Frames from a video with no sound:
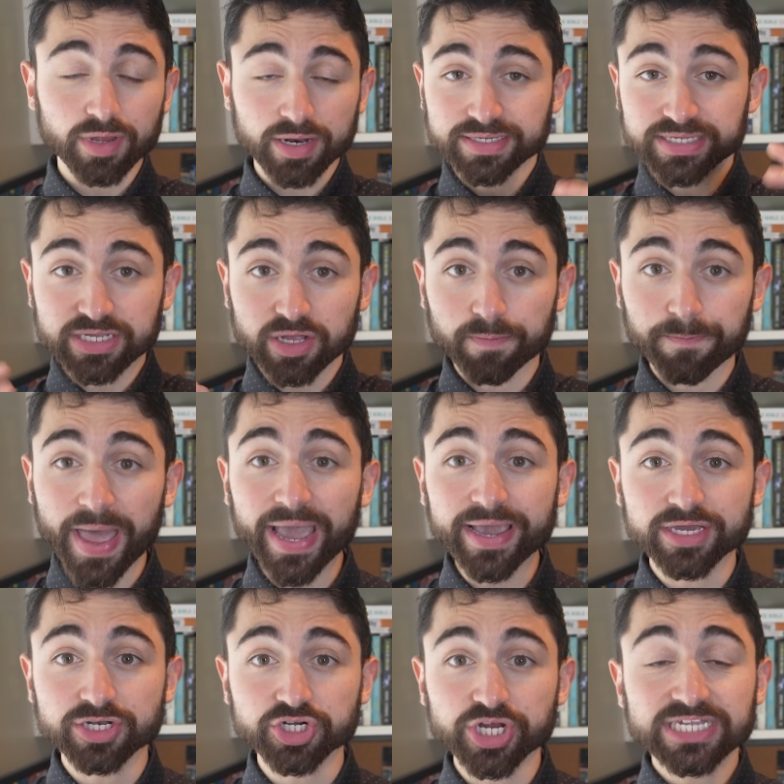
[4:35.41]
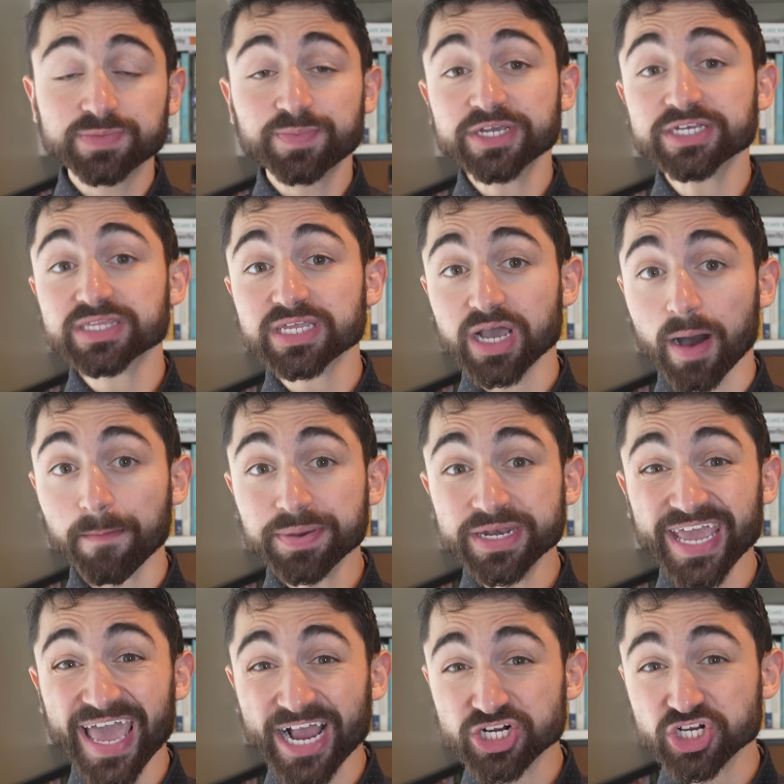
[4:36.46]
not a single package, is because the
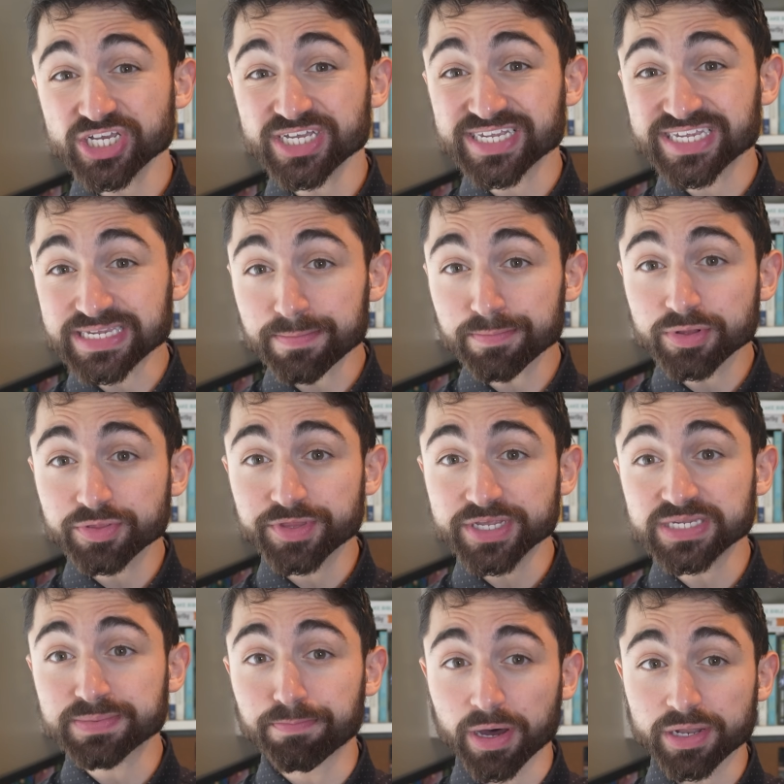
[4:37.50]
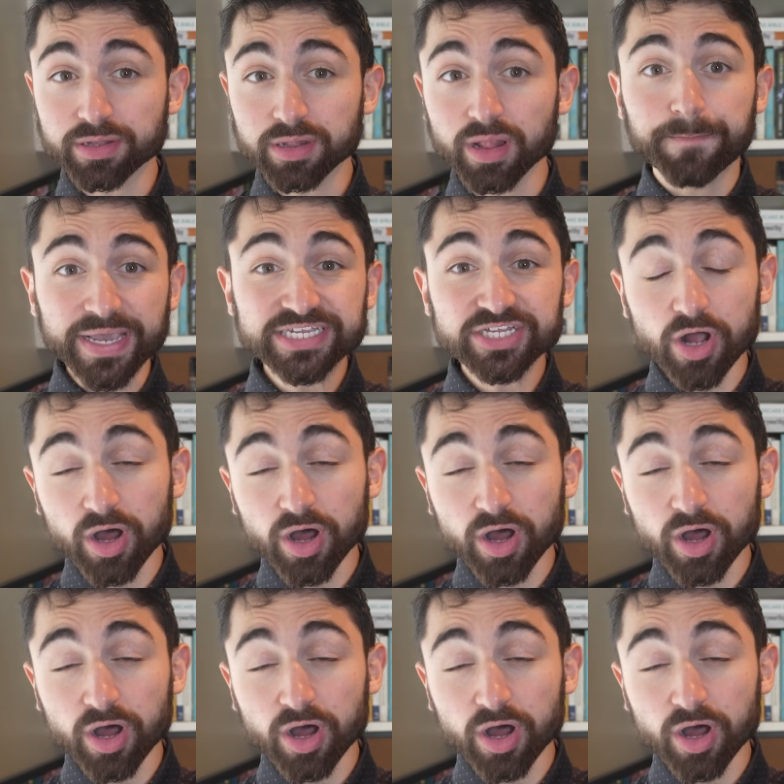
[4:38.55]
company actually assembled this bundle based